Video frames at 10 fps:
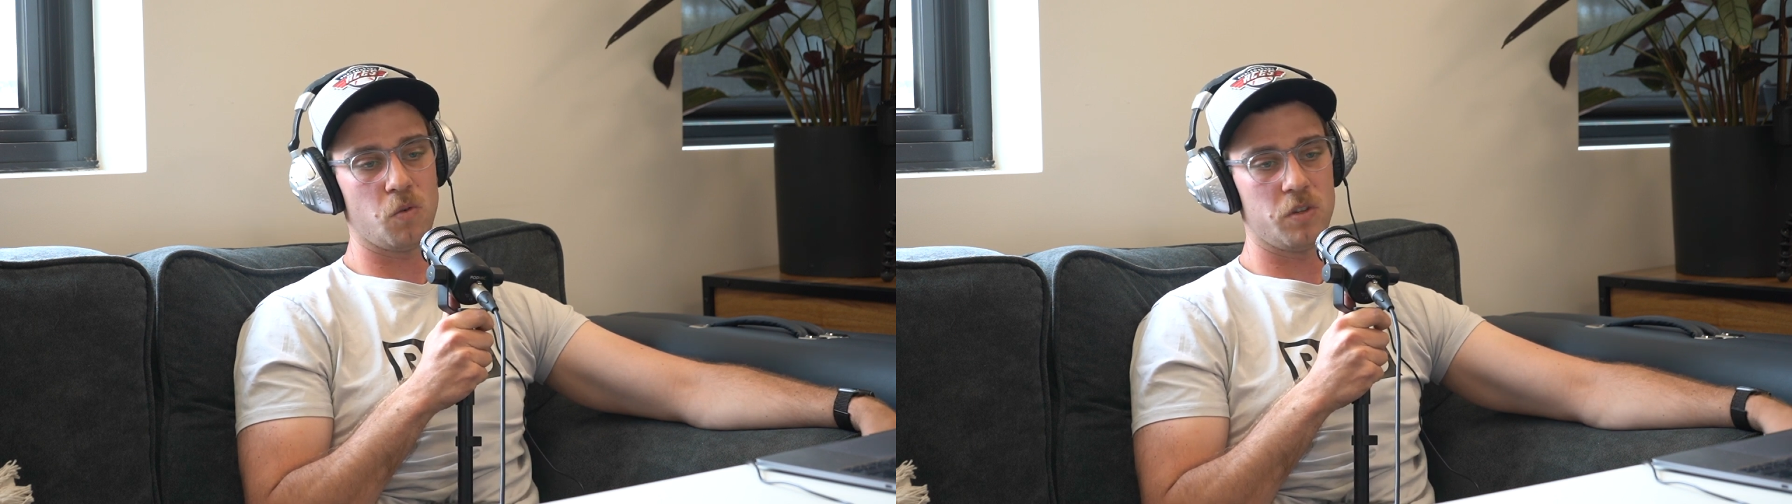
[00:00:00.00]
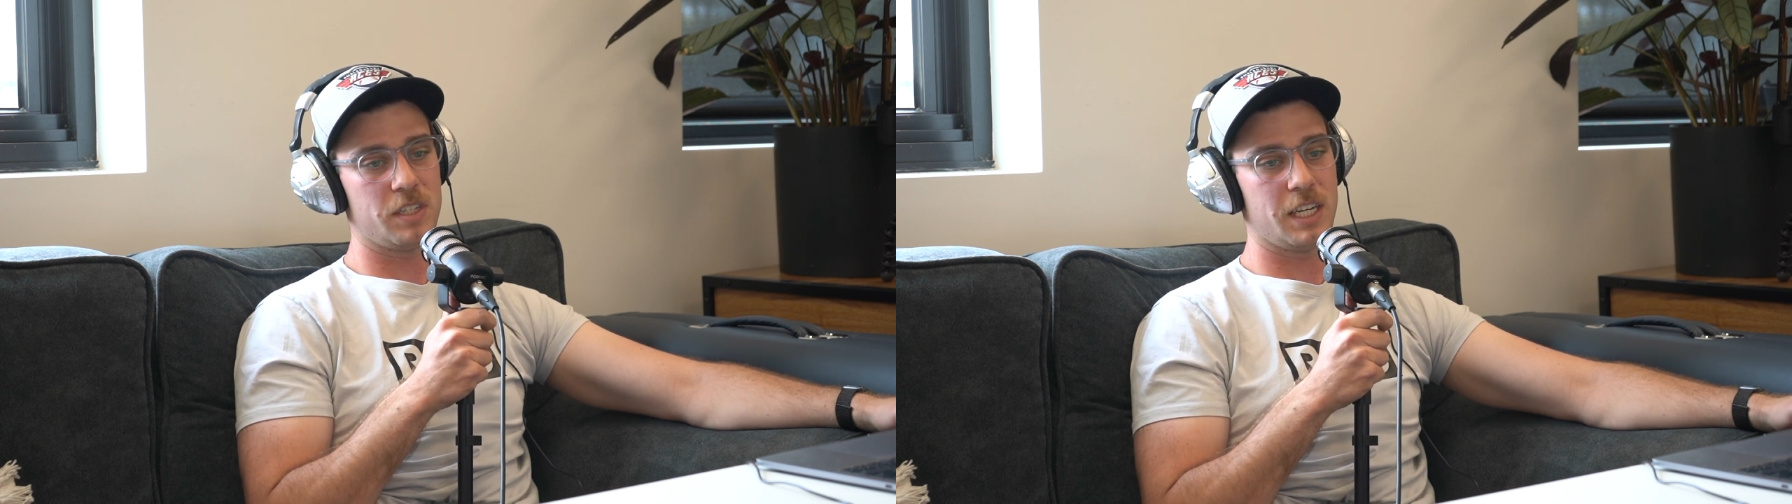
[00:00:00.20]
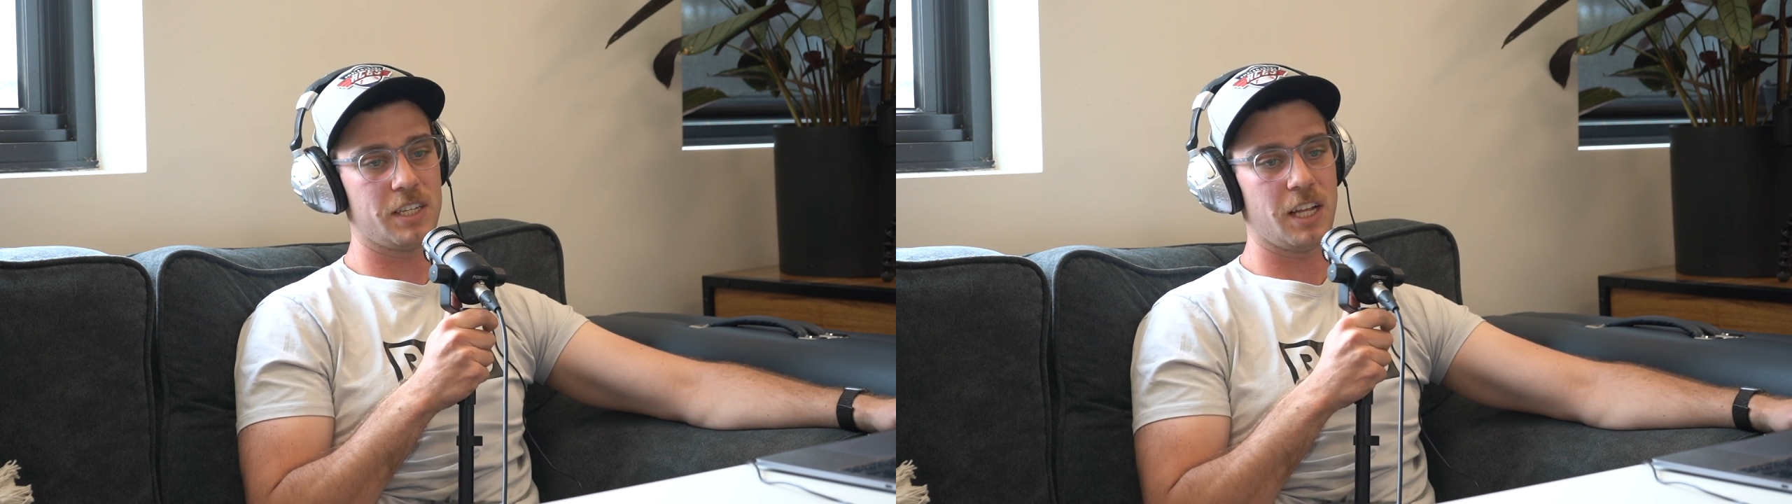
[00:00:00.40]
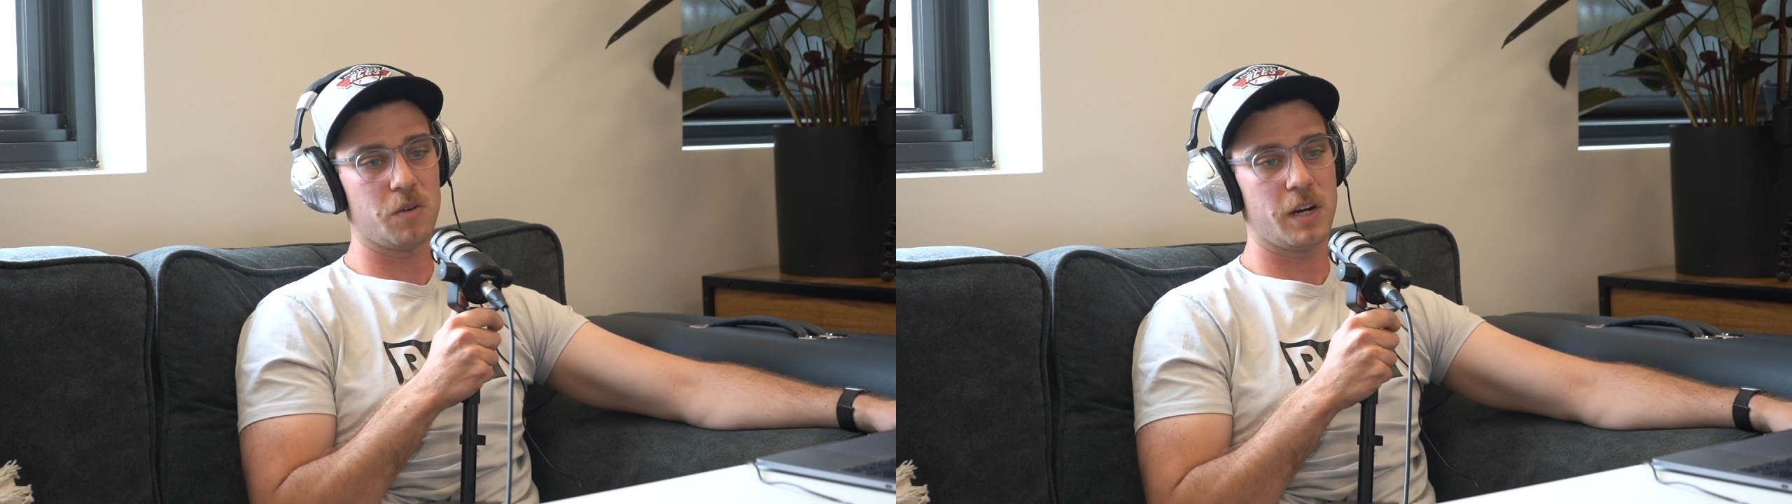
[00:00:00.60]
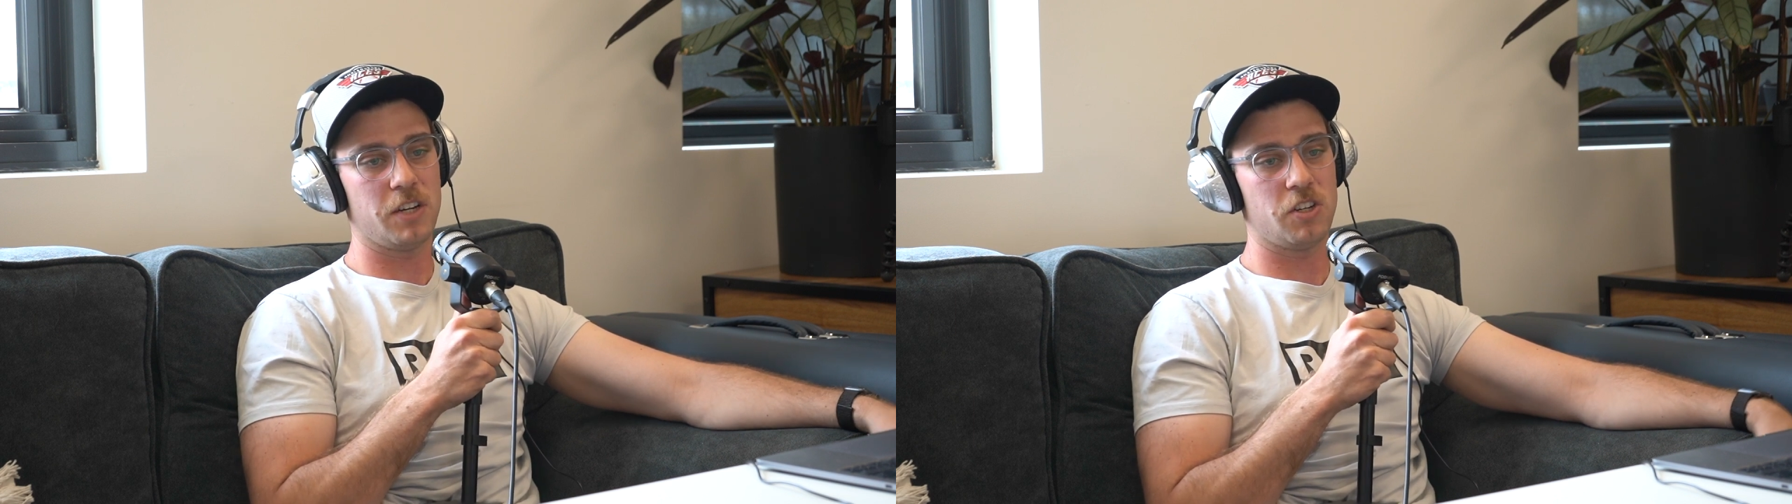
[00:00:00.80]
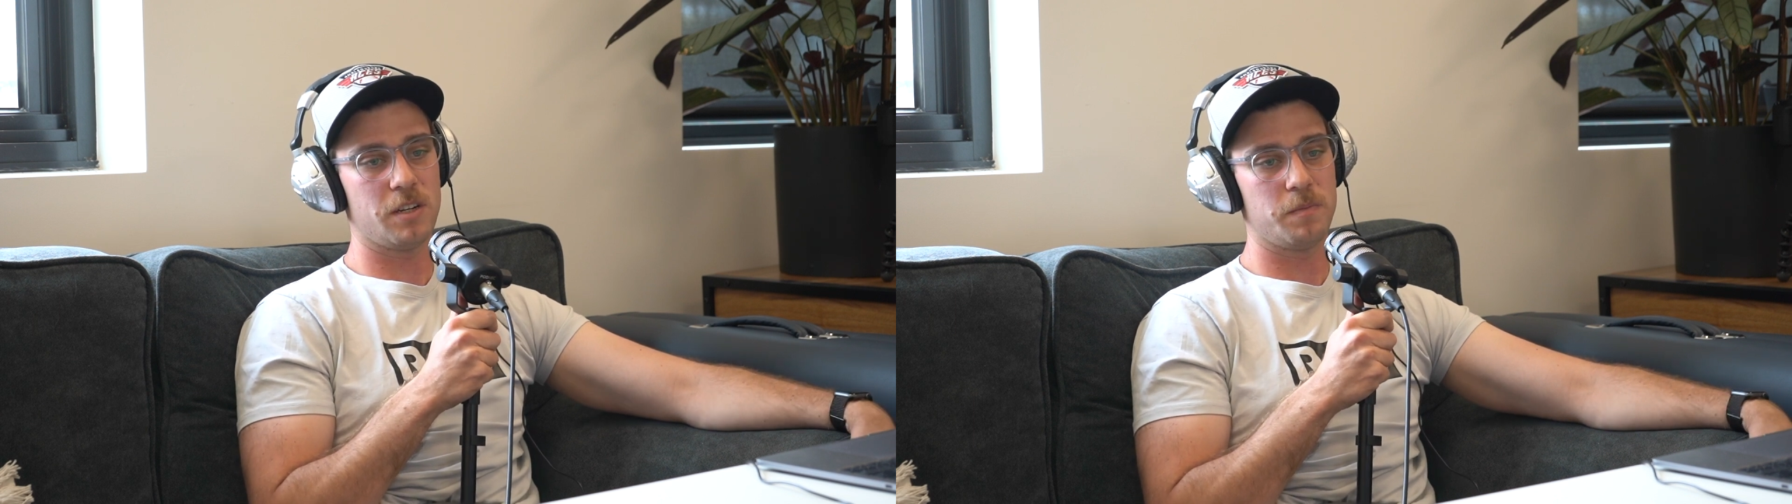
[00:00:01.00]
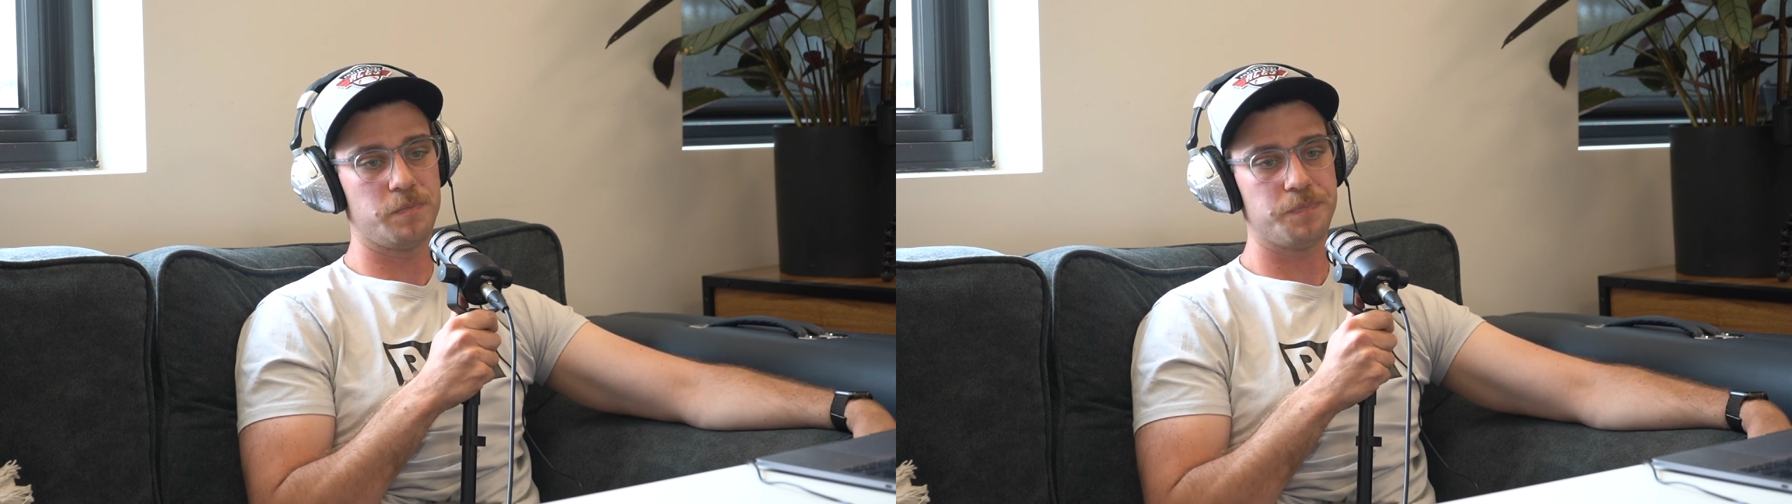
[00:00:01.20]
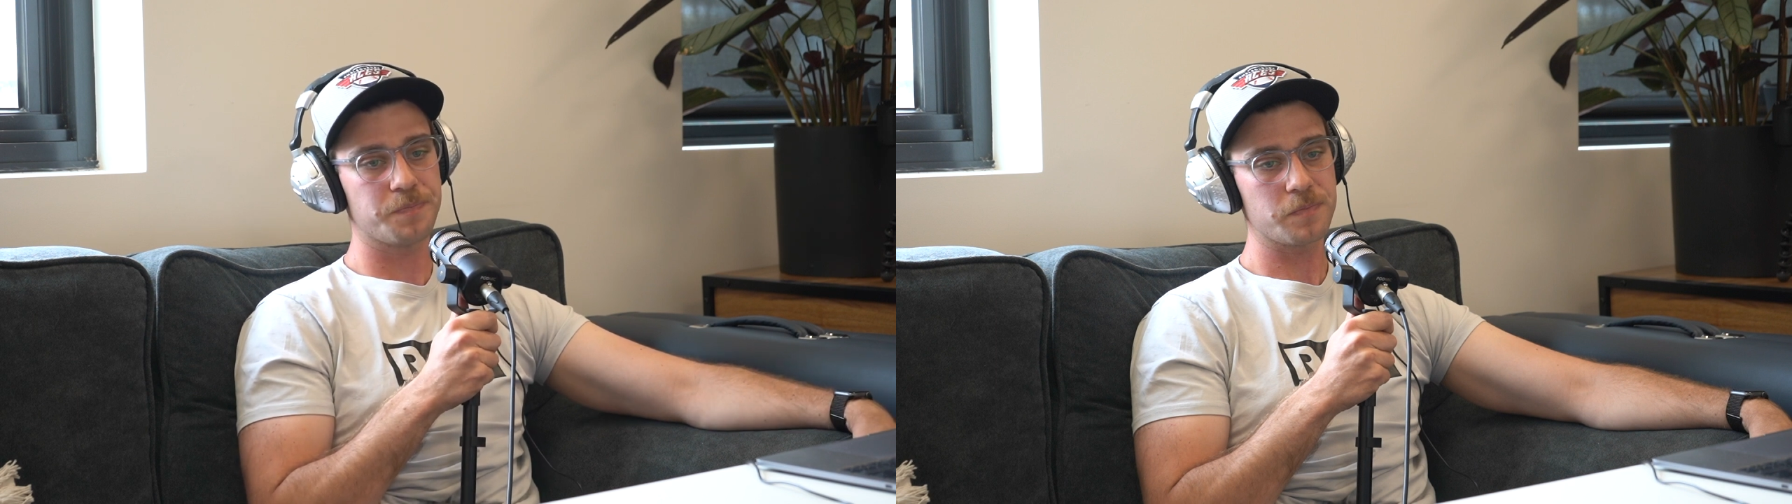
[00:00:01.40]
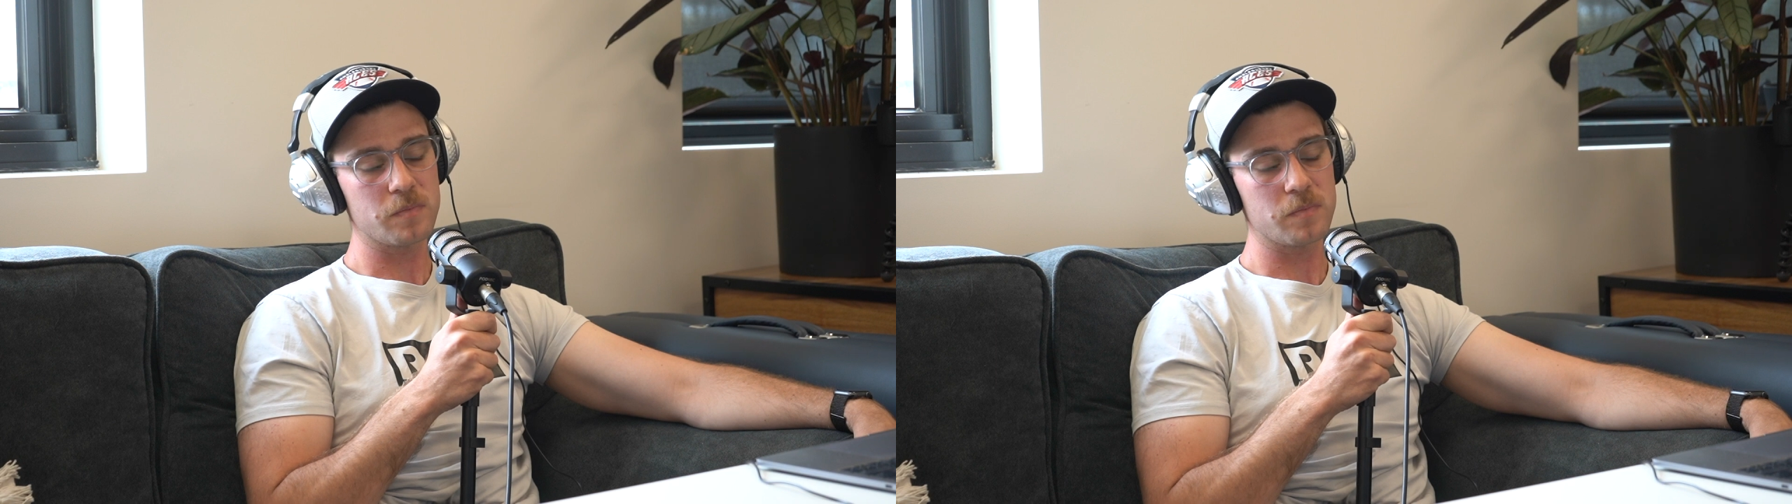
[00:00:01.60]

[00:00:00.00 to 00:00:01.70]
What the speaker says: all the deceleration,